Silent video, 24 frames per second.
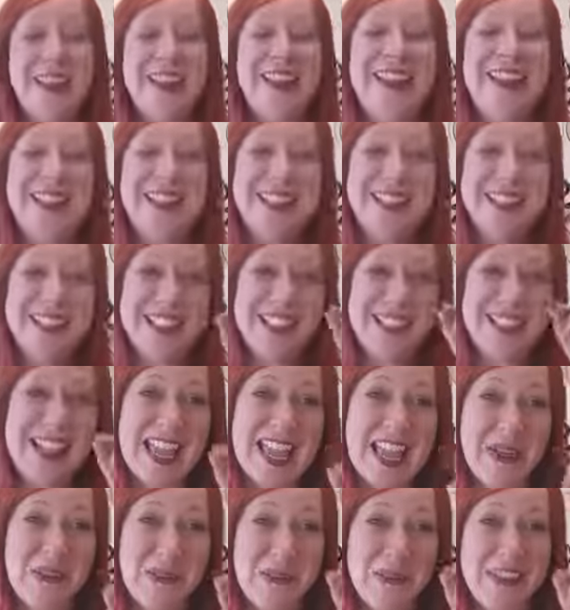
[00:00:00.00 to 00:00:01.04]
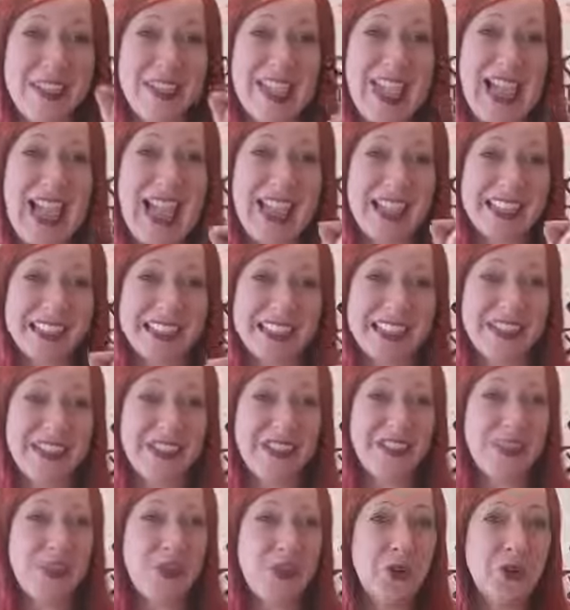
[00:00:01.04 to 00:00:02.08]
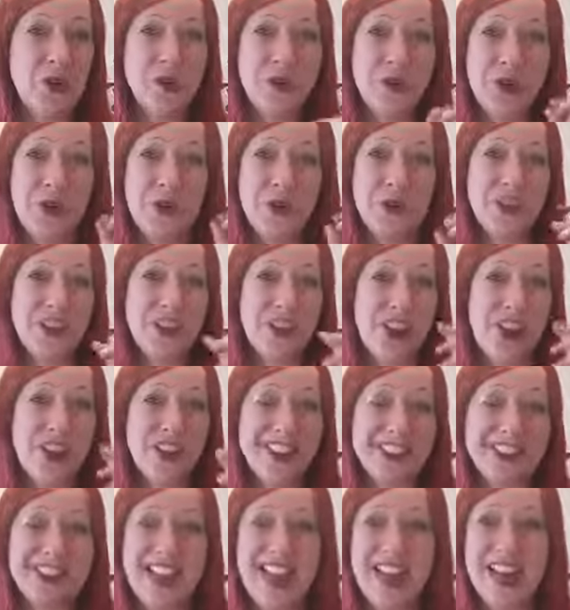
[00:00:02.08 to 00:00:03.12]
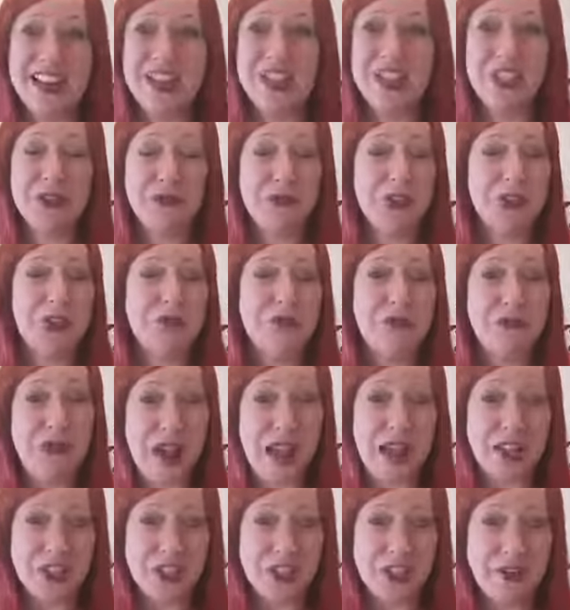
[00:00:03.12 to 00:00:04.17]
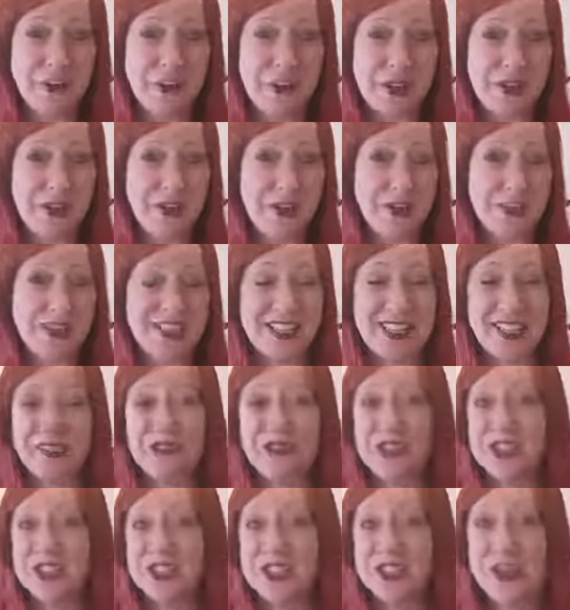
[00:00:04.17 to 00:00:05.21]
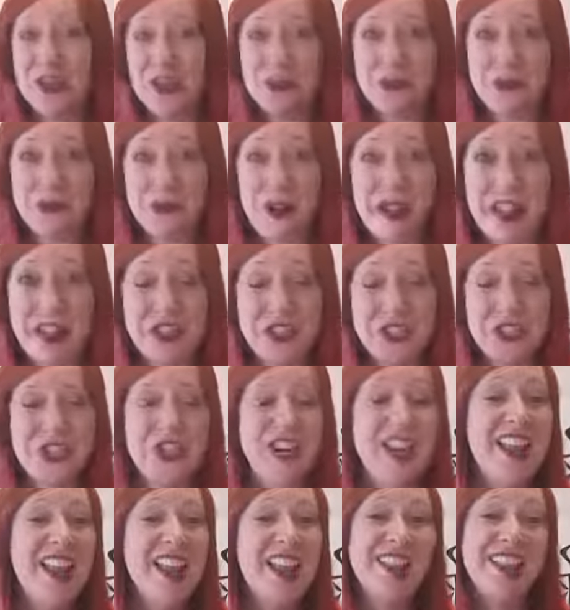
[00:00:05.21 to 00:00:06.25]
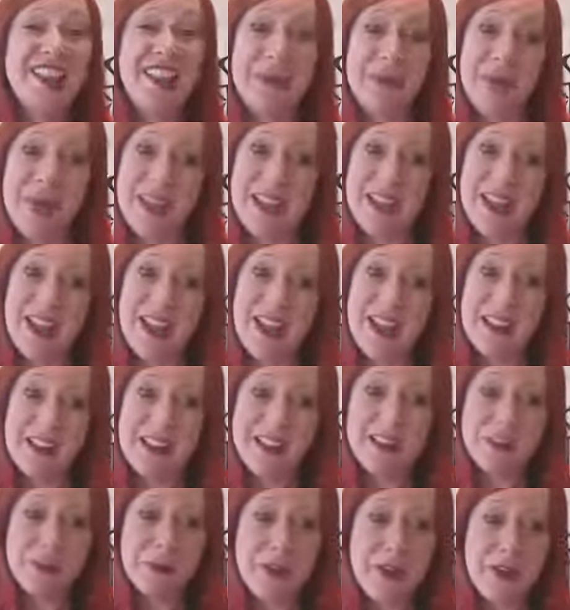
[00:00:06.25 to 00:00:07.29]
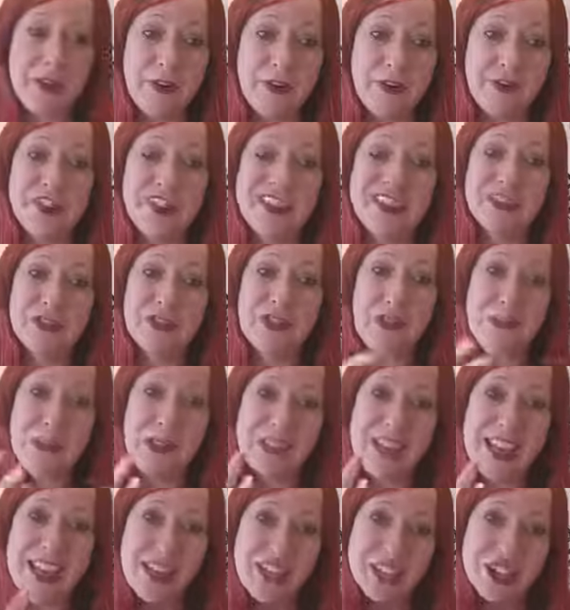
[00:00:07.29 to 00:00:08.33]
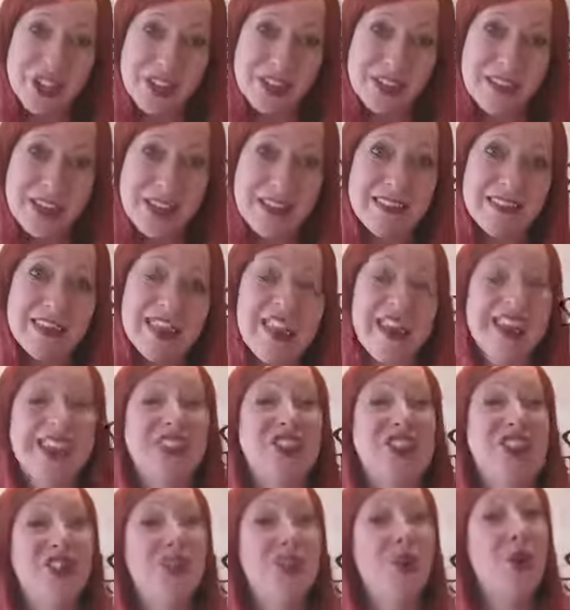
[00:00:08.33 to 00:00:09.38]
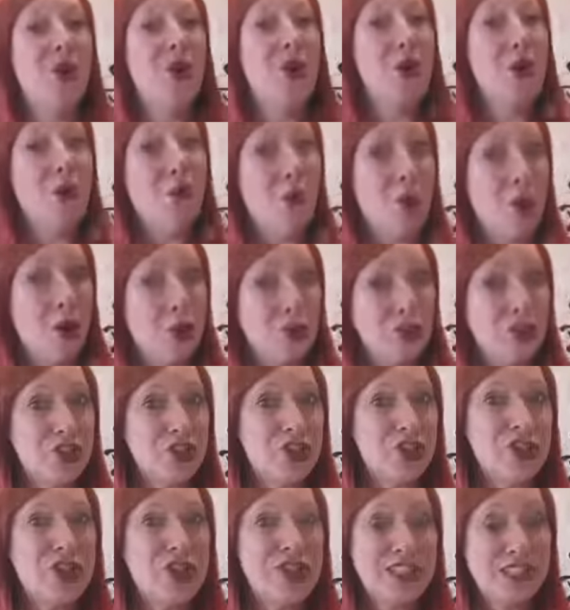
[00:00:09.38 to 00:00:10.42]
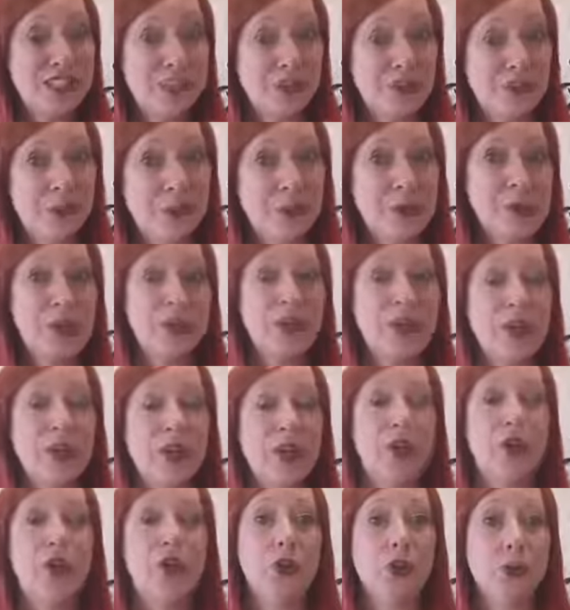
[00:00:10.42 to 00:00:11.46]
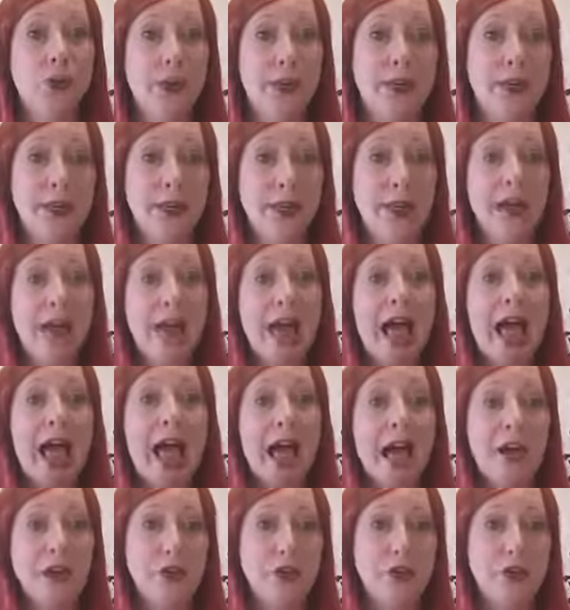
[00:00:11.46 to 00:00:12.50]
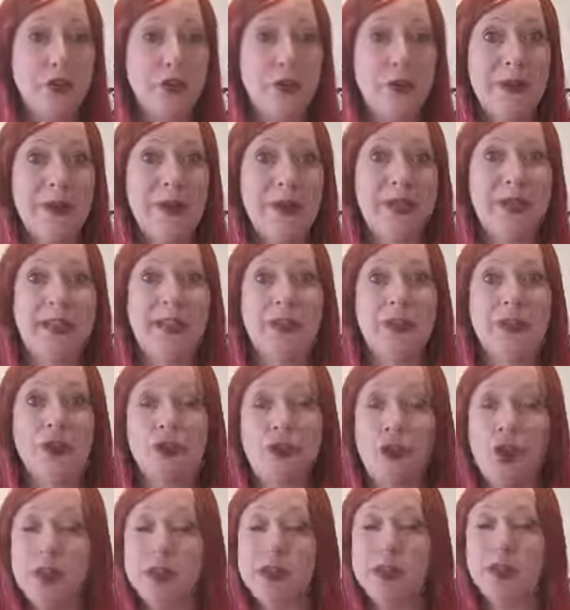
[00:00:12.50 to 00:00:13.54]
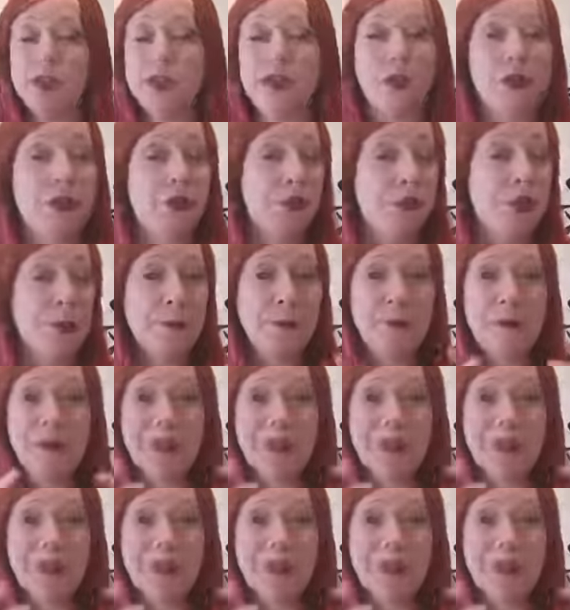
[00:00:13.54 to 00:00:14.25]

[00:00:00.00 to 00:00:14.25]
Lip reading: It's the same with the accent. Don't go start saying she was French, because if she's not French, they may get a little bit of discrimination out there. So watch the description. How you doing it. Try not to